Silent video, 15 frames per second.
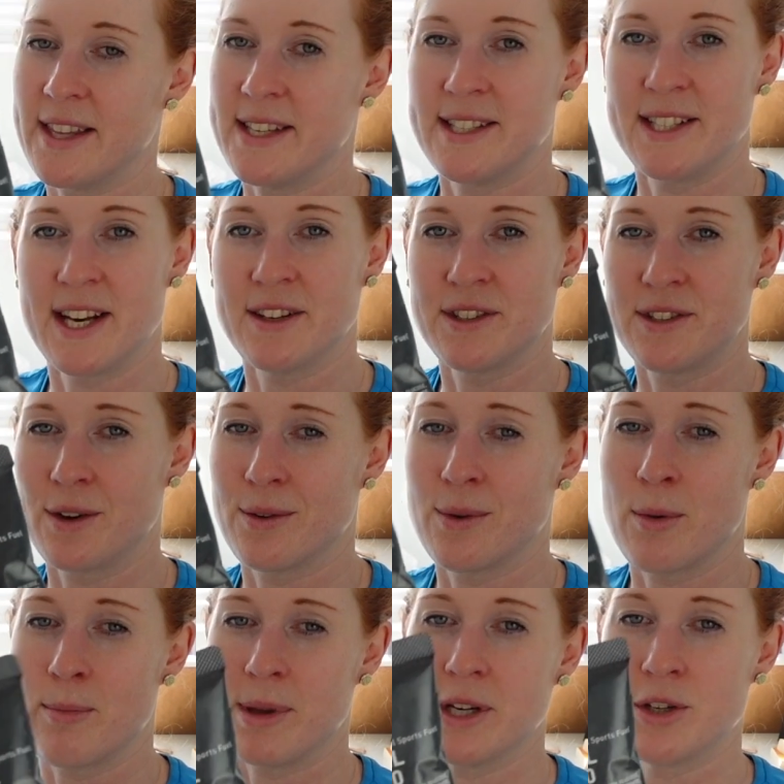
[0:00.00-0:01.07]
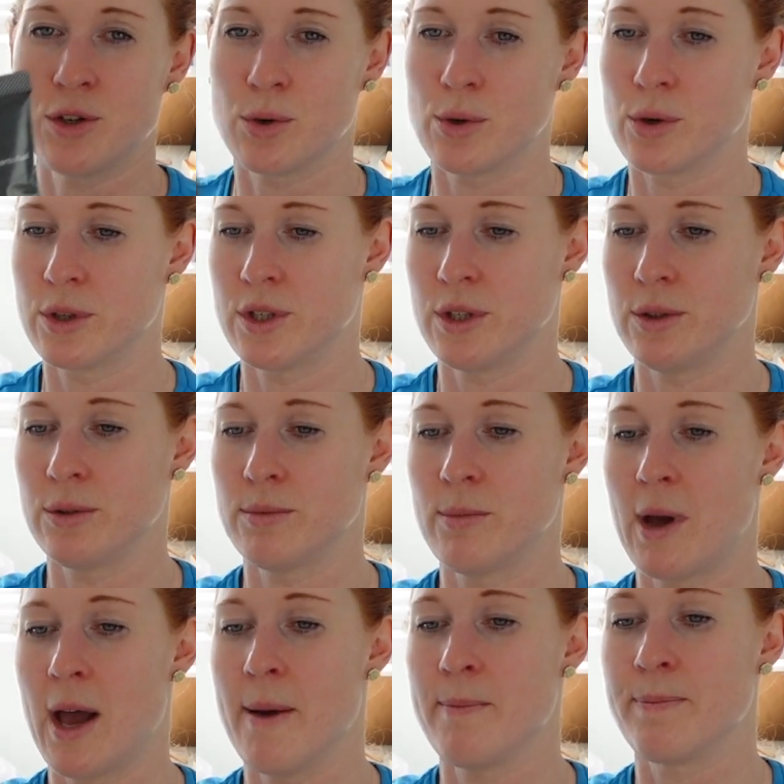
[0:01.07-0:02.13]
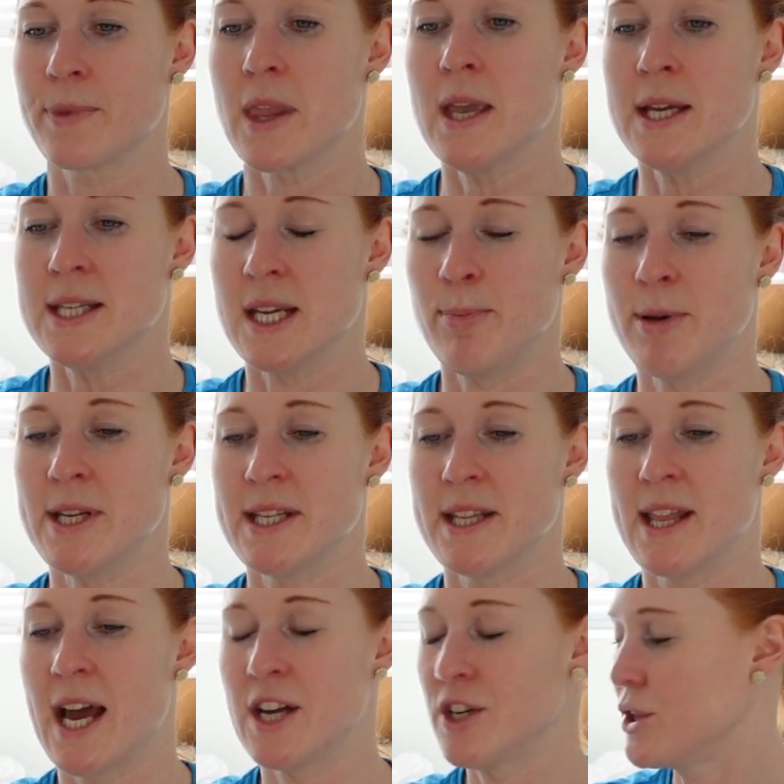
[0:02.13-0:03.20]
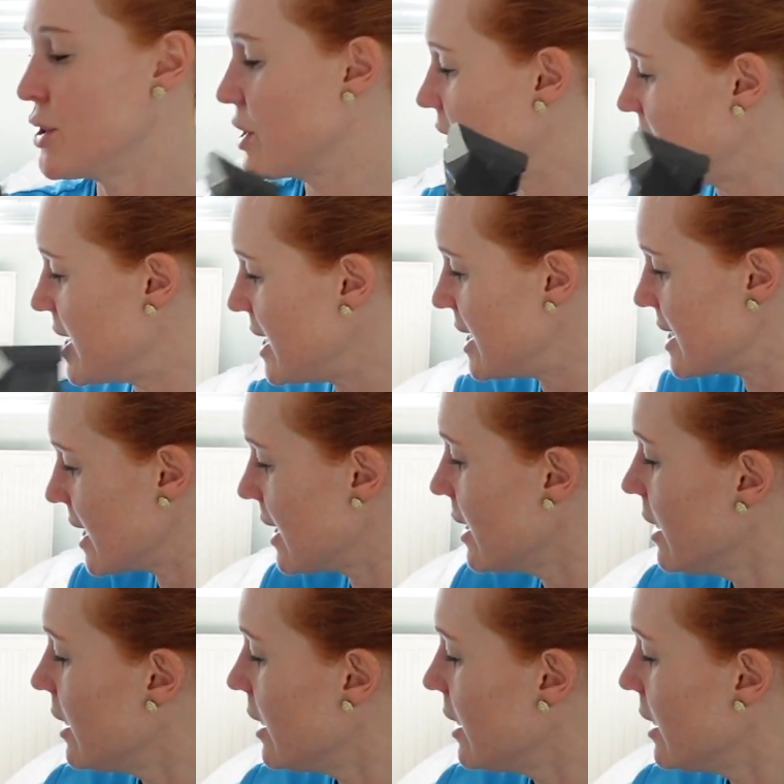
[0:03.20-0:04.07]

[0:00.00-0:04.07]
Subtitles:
these gels, so it won't be a chore to dip into that should I need it.